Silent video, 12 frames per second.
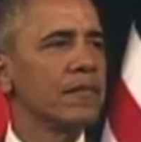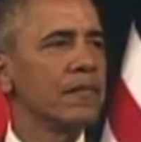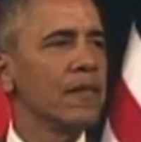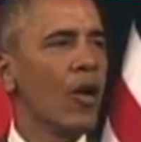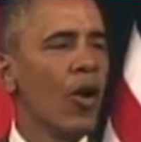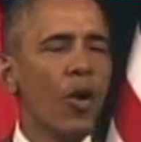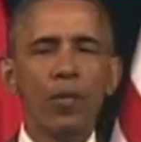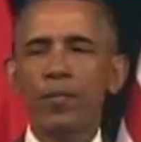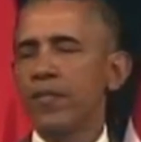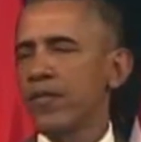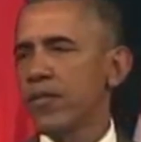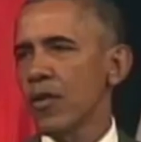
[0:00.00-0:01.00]
the
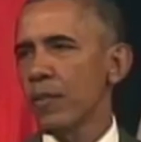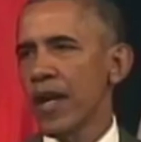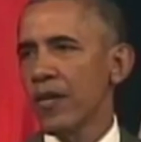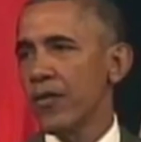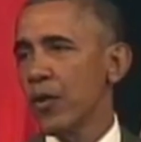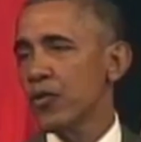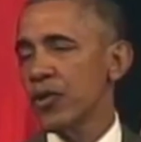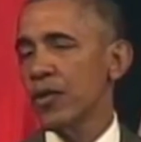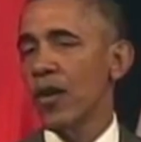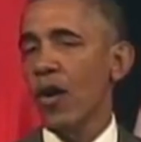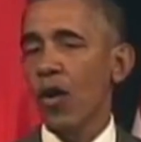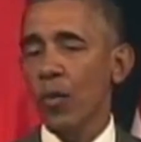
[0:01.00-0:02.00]
hope for a better future,
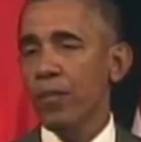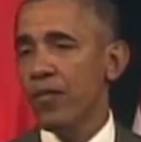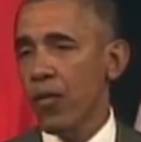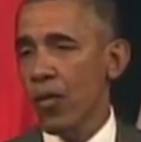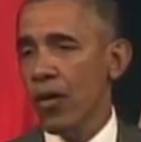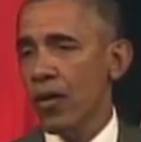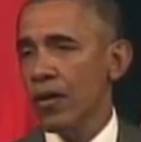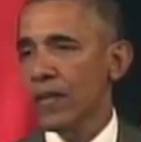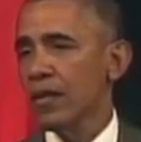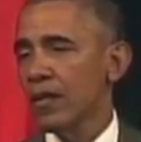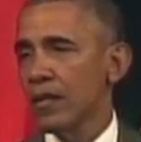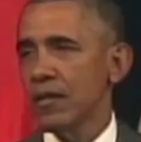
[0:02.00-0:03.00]
the hope for
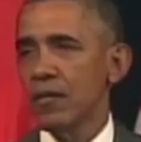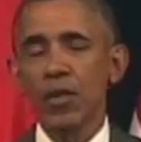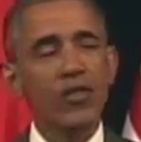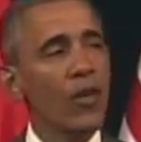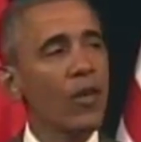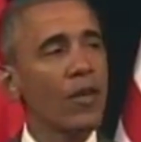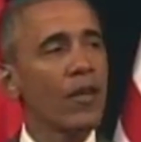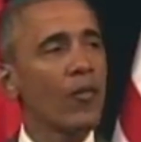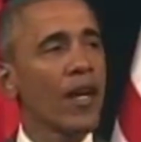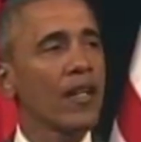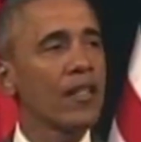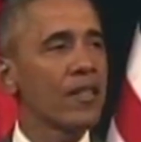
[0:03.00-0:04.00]
return and
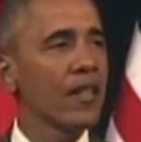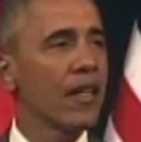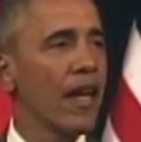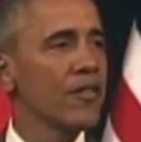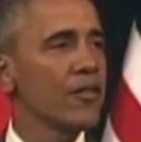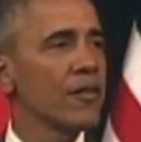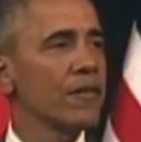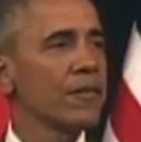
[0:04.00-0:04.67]
reconciliation.